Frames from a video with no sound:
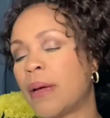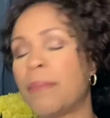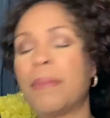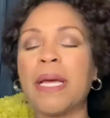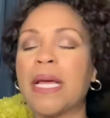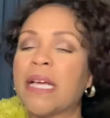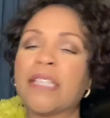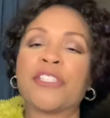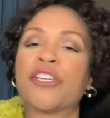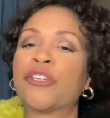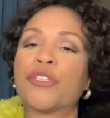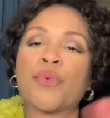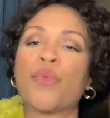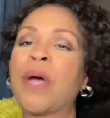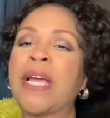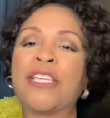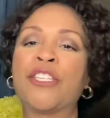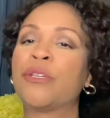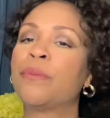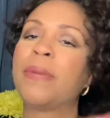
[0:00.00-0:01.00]
because there's
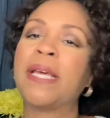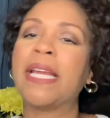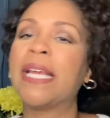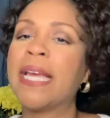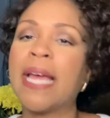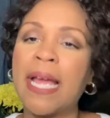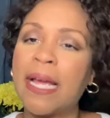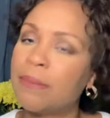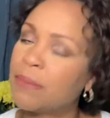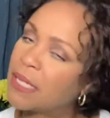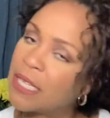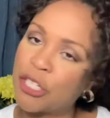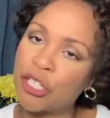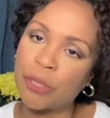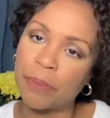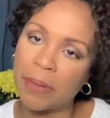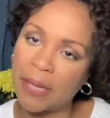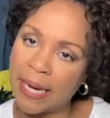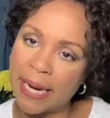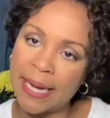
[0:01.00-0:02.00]
way too many games that
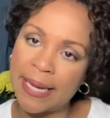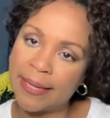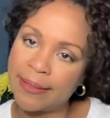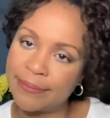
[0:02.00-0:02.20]
you're playing.